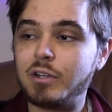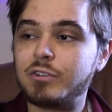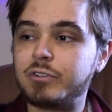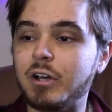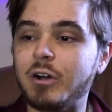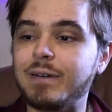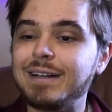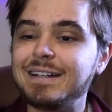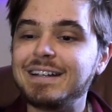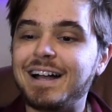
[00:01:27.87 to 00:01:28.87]
So
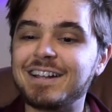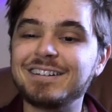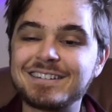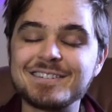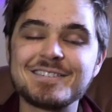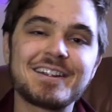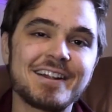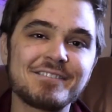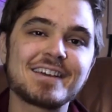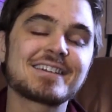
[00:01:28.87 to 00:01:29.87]
I looked through there,
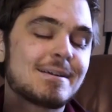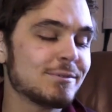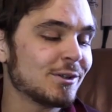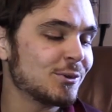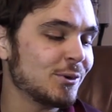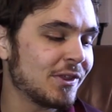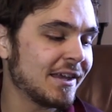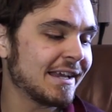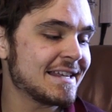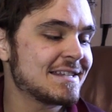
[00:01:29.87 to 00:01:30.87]
I found a couple of cool
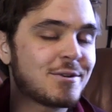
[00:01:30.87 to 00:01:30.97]
things,